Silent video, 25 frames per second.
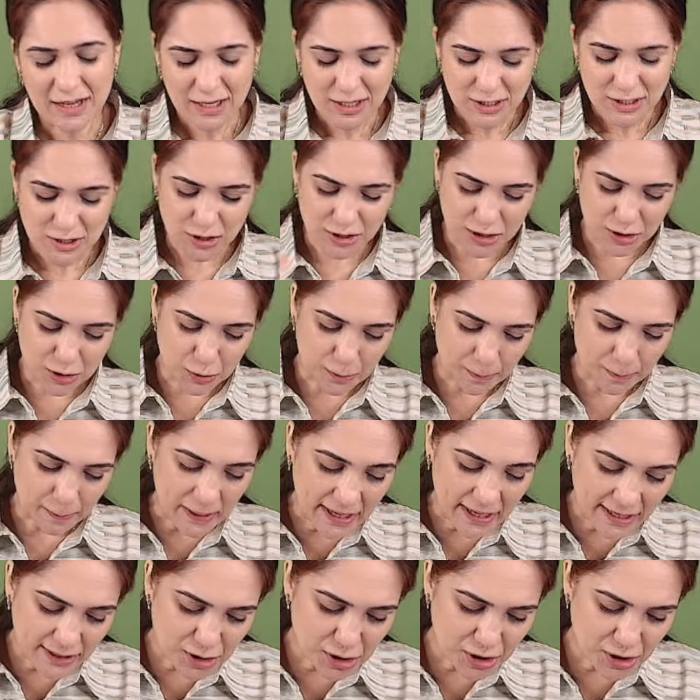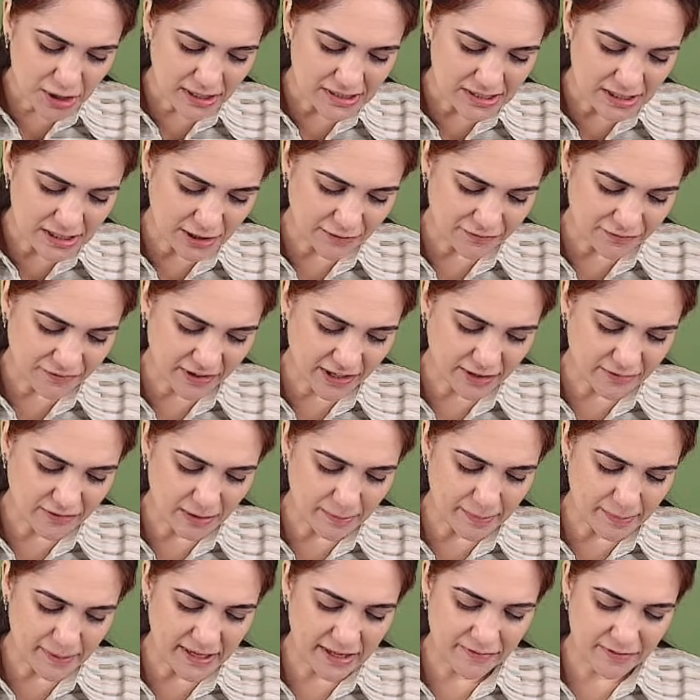So the duplicate share certificate
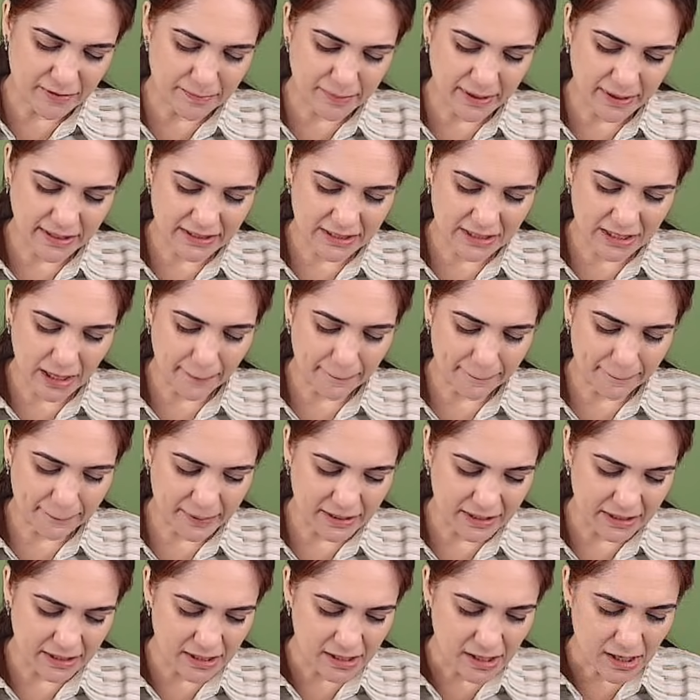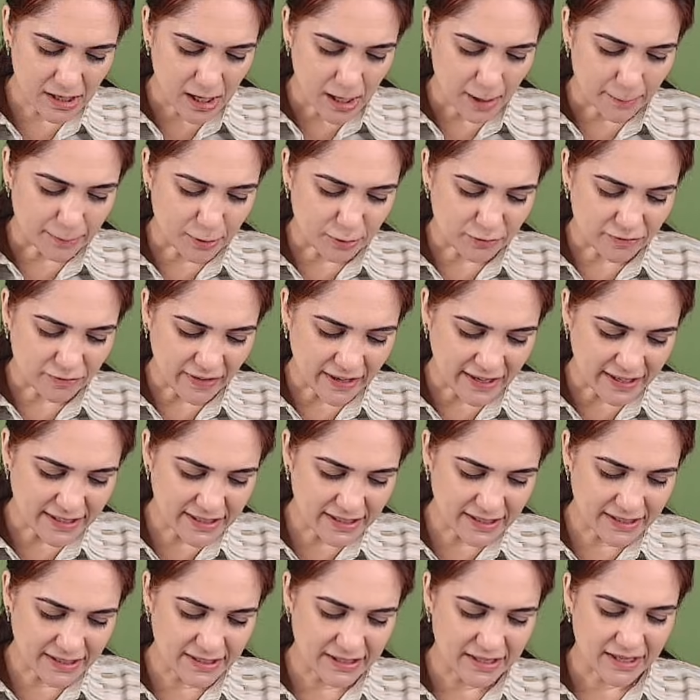will be given by the company
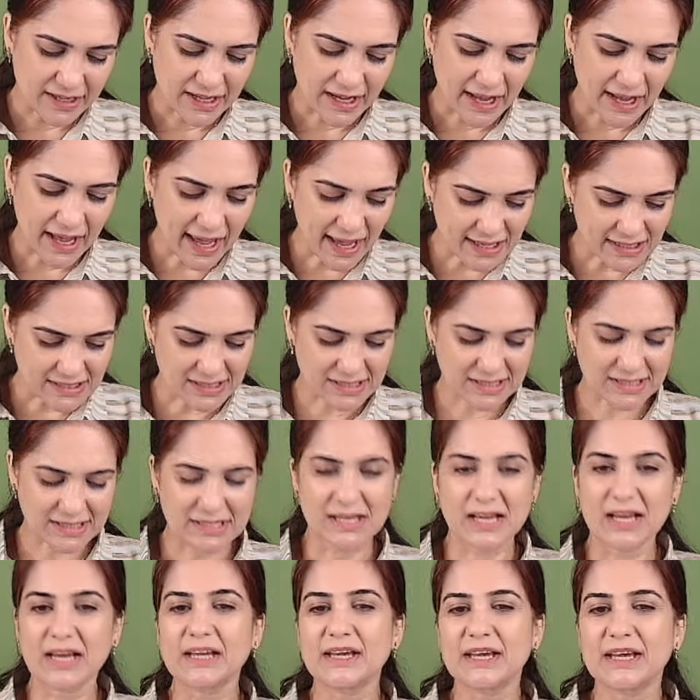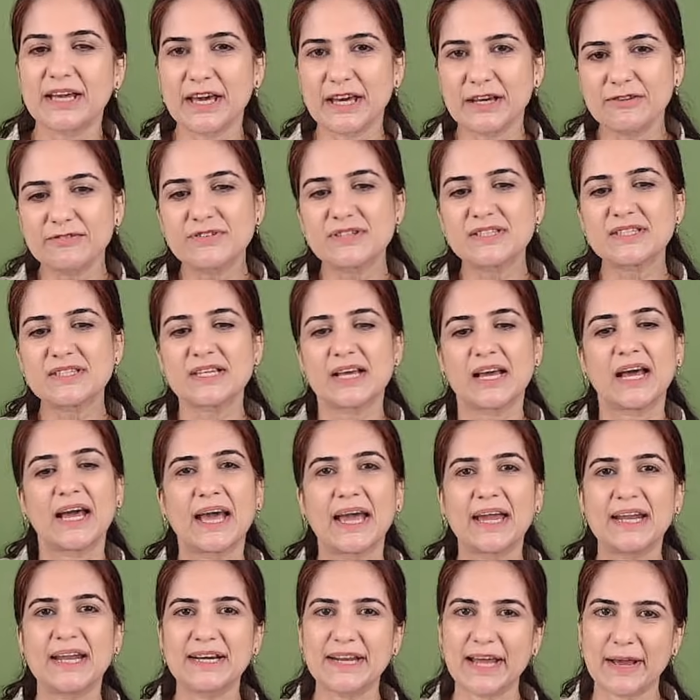provided S gives
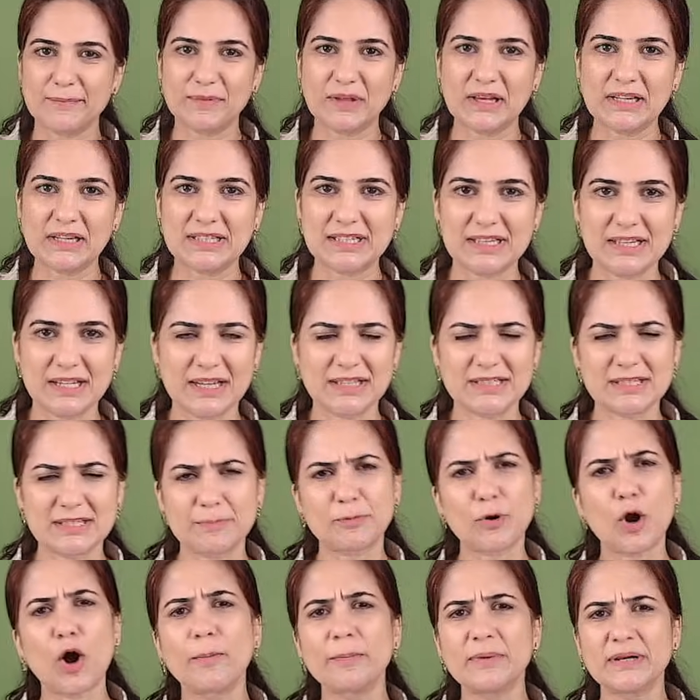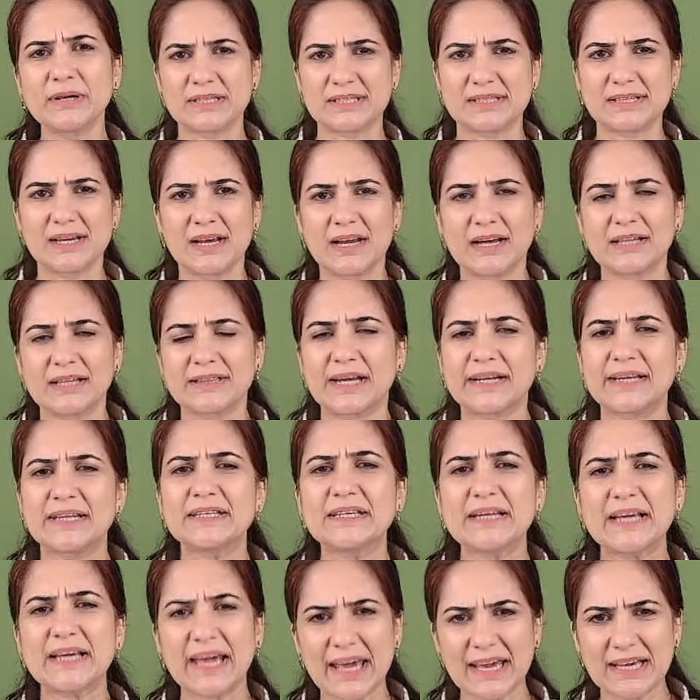indemnity. It's a promise that
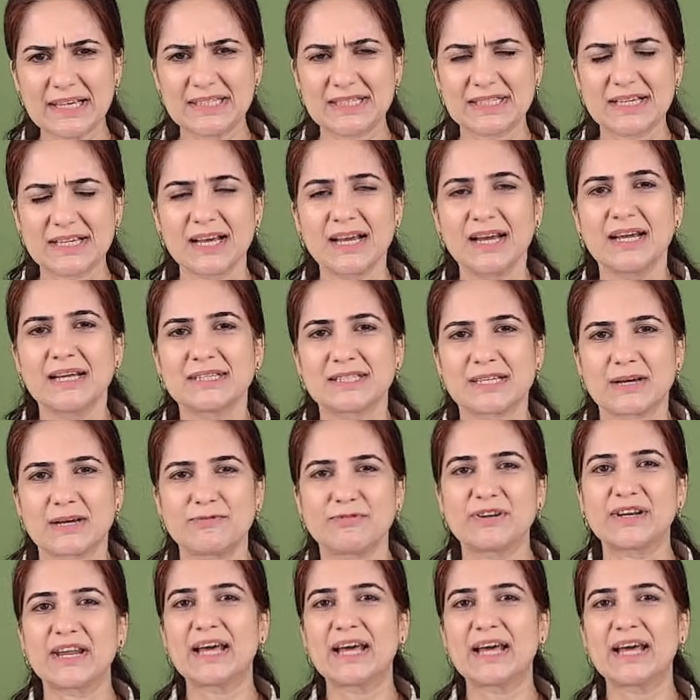in case someone